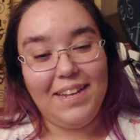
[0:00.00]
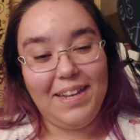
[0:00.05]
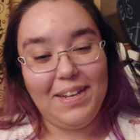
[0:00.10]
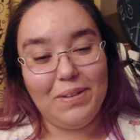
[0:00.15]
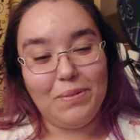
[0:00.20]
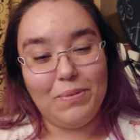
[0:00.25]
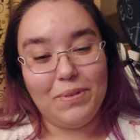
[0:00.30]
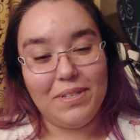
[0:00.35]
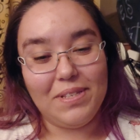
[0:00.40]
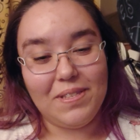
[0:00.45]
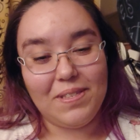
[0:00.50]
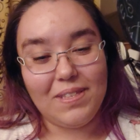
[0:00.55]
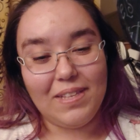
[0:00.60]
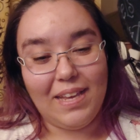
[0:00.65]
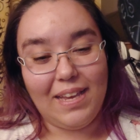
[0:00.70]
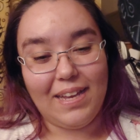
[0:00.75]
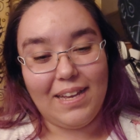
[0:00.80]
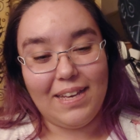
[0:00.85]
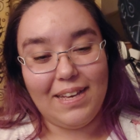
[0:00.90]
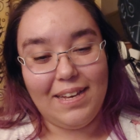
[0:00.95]
It was
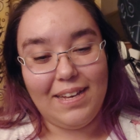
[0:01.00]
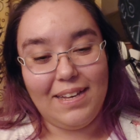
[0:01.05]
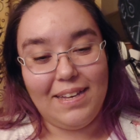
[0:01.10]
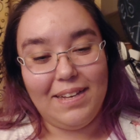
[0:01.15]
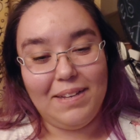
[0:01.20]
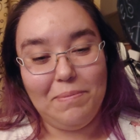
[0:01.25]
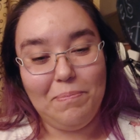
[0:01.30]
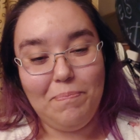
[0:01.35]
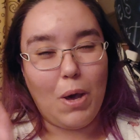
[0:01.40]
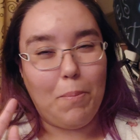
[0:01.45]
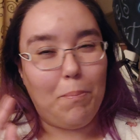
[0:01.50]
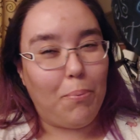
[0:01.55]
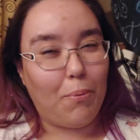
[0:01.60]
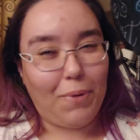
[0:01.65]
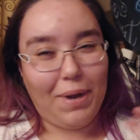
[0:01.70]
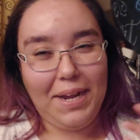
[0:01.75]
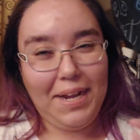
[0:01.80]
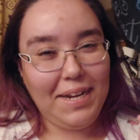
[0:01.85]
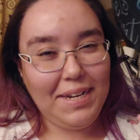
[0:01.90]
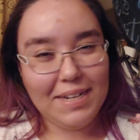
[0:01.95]
like a, a
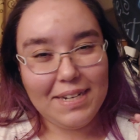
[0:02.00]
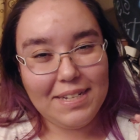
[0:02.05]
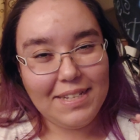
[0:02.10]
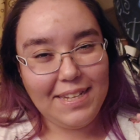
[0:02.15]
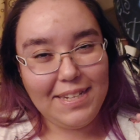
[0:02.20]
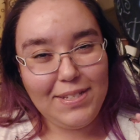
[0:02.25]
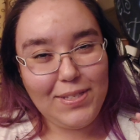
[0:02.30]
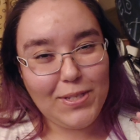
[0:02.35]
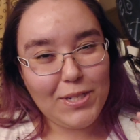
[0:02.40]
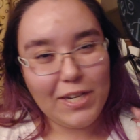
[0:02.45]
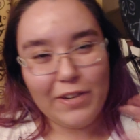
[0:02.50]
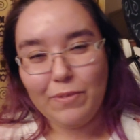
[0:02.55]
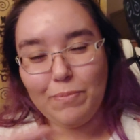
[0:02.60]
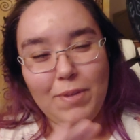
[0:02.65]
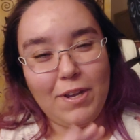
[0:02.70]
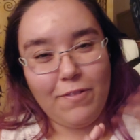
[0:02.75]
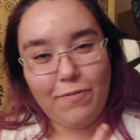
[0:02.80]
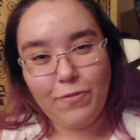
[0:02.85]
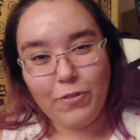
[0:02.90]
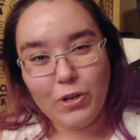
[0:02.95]
brain cleanser for
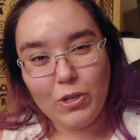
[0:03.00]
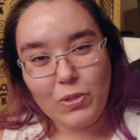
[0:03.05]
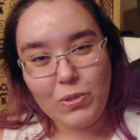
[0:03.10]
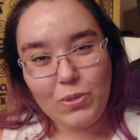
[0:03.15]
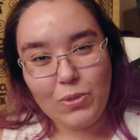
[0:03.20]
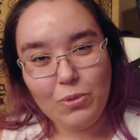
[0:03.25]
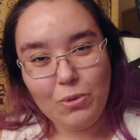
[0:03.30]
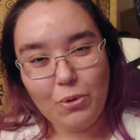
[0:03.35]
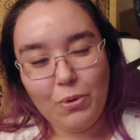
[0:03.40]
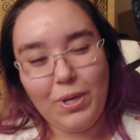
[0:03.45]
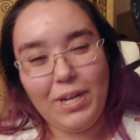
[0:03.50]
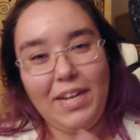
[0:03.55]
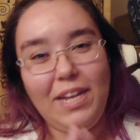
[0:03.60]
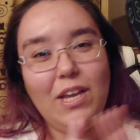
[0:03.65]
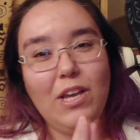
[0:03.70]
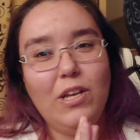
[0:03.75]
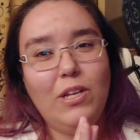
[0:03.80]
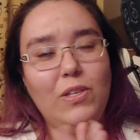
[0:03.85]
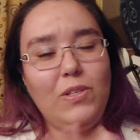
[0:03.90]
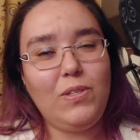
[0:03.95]
my first story.
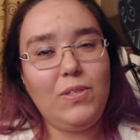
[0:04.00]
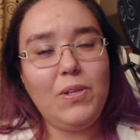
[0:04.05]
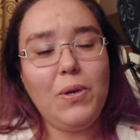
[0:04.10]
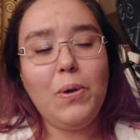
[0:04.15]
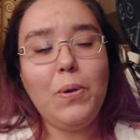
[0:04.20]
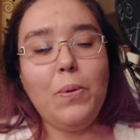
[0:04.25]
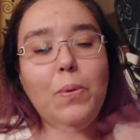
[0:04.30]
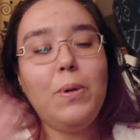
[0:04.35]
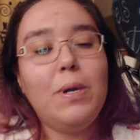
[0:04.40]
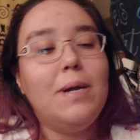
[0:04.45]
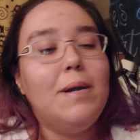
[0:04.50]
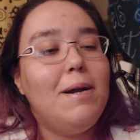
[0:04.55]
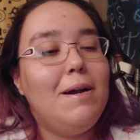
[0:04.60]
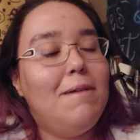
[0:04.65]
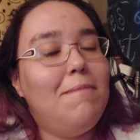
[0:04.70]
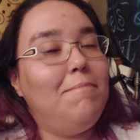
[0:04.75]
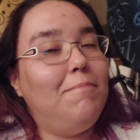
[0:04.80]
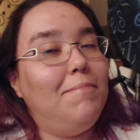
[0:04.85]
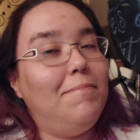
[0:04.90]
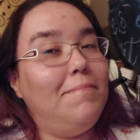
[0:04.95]
So
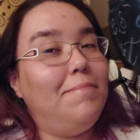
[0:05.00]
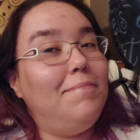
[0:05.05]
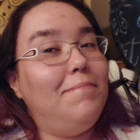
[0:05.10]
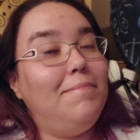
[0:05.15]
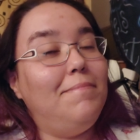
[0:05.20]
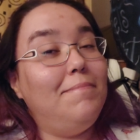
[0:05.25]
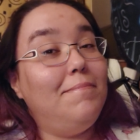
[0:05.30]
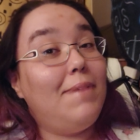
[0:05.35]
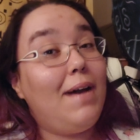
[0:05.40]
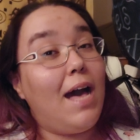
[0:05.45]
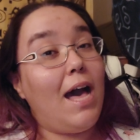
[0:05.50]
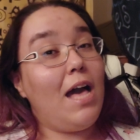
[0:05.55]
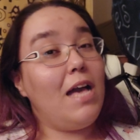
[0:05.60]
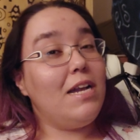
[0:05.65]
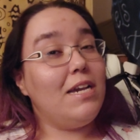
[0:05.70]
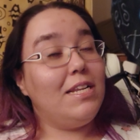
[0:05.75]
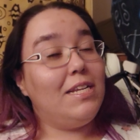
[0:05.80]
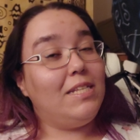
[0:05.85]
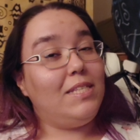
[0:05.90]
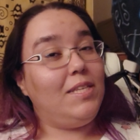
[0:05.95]

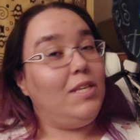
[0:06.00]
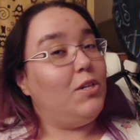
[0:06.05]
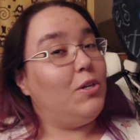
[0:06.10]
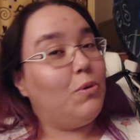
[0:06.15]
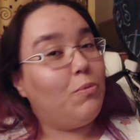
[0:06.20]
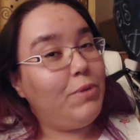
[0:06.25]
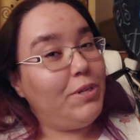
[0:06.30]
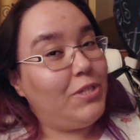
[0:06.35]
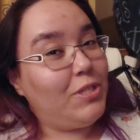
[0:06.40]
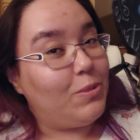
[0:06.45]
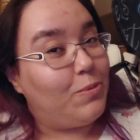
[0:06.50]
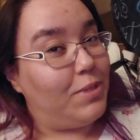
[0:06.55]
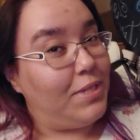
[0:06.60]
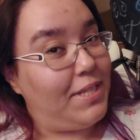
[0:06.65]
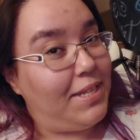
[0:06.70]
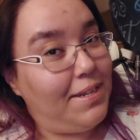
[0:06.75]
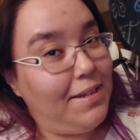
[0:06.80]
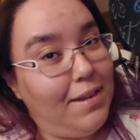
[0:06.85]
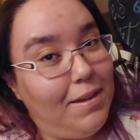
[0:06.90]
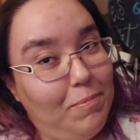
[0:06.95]
I'm gonna take a risk
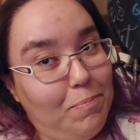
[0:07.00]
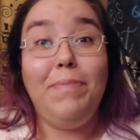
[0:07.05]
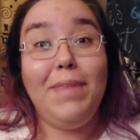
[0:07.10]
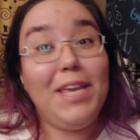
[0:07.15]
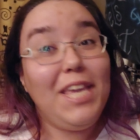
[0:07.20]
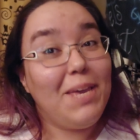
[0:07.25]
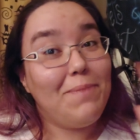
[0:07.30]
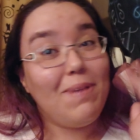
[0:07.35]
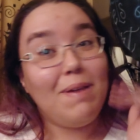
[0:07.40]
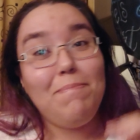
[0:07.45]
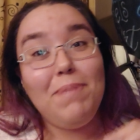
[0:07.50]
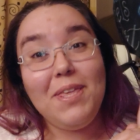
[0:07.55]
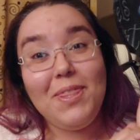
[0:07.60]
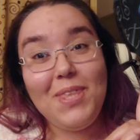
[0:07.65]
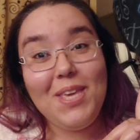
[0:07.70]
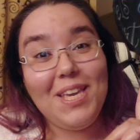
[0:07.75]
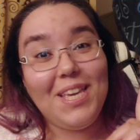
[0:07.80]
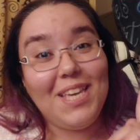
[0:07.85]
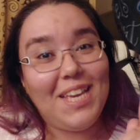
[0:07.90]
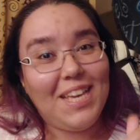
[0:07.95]
with it. Now you might be
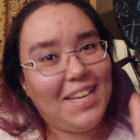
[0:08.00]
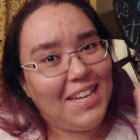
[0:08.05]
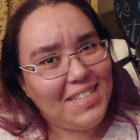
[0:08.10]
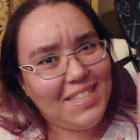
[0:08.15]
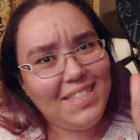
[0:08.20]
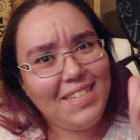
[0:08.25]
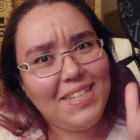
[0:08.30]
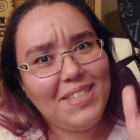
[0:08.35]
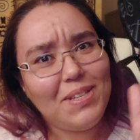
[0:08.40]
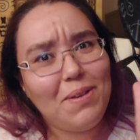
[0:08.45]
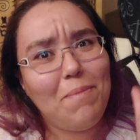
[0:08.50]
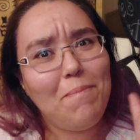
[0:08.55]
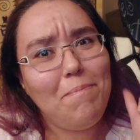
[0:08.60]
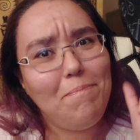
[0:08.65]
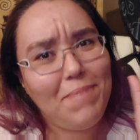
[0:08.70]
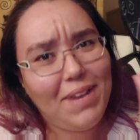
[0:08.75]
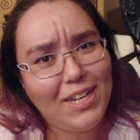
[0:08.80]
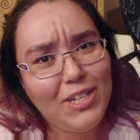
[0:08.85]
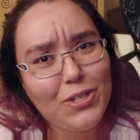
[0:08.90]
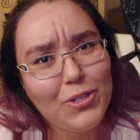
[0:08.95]
thinking, isn't this a
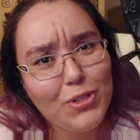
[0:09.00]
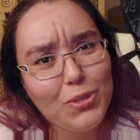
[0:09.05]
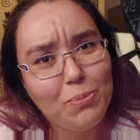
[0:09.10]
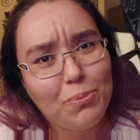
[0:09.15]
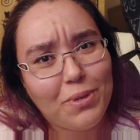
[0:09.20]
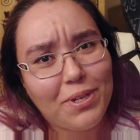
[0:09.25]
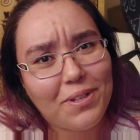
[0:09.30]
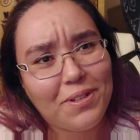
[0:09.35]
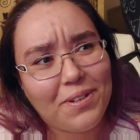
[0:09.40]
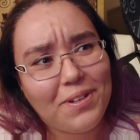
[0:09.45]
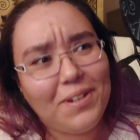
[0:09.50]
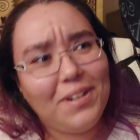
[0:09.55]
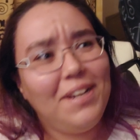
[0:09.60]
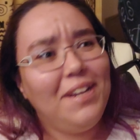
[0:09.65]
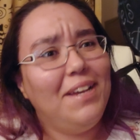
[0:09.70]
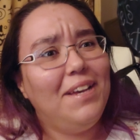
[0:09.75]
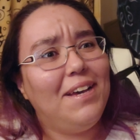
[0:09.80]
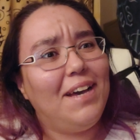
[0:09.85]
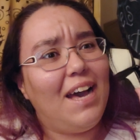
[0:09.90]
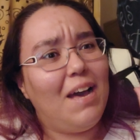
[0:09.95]
major spoiler?
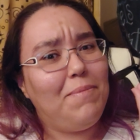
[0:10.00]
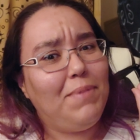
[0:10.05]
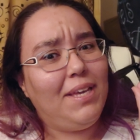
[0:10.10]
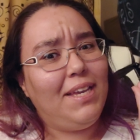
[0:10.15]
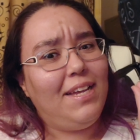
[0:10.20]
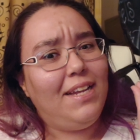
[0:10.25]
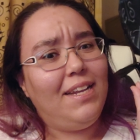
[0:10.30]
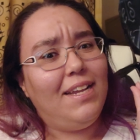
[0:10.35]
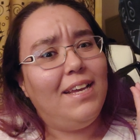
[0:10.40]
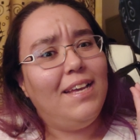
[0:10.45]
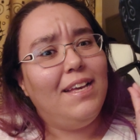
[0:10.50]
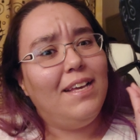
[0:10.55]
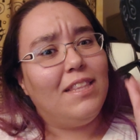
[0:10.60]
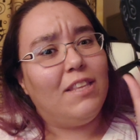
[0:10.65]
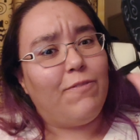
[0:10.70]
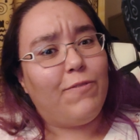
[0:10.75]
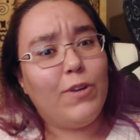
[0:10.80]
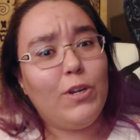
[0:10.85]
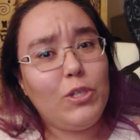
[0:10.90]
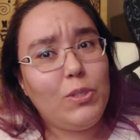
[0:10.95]
I mean,
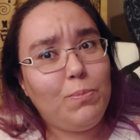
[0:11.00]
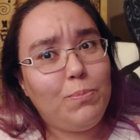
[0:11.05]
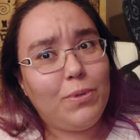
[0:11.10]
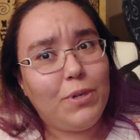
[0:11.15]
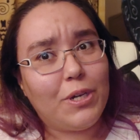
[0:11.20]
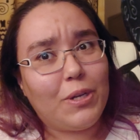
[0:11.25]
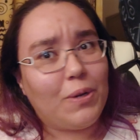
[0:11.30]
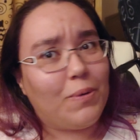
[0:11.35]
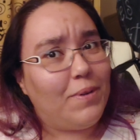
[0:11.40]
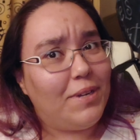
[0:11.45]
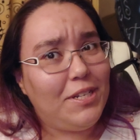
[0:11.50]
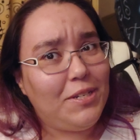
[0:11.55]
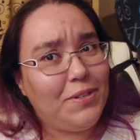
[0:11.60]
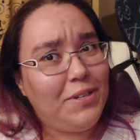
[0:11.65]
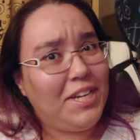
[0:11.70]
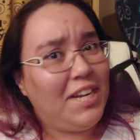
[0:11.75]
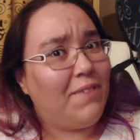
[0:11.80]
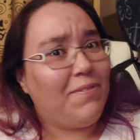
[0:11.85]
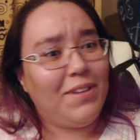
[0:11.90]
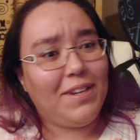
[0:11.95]
the first book, you're
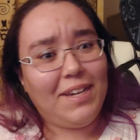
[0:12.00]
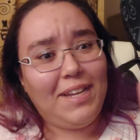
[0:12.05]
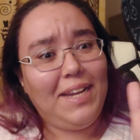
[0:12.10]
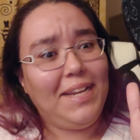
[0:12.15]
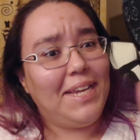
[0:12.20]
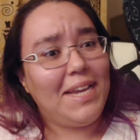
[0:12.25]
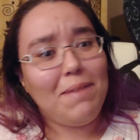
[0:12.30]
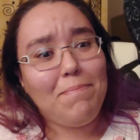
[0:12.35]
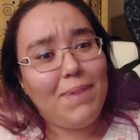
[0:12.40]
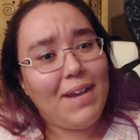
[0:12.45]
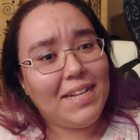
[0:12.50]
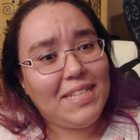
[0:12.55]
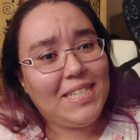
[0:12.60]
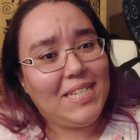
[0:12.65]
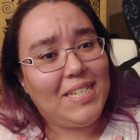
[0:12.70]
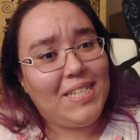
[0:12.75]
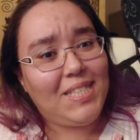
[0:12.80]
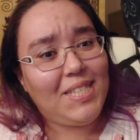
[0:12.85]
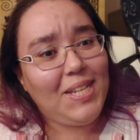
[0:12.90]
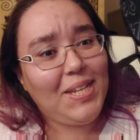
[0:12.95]
wondering if they're gonna get back
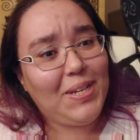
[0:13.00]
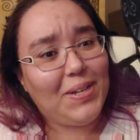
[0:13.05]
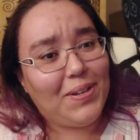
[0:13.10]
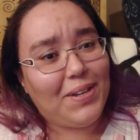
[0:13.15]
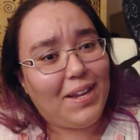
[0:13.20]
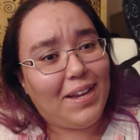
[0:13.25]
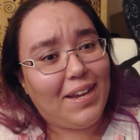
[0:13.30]
to the city or